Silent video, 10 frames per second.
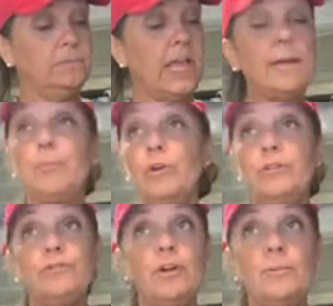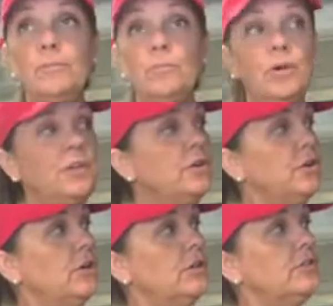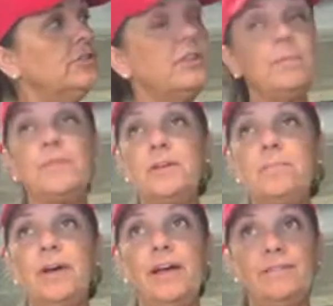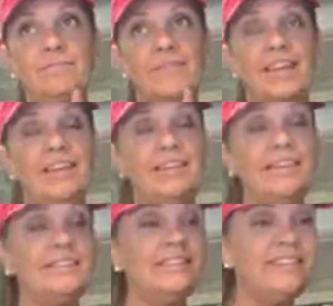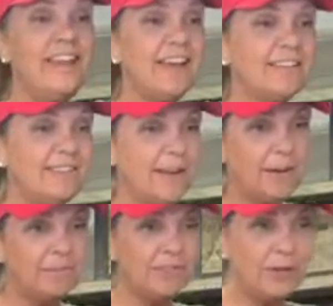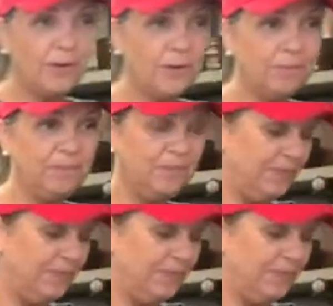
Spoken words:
apron from one of the hooks or something, but this is next up. So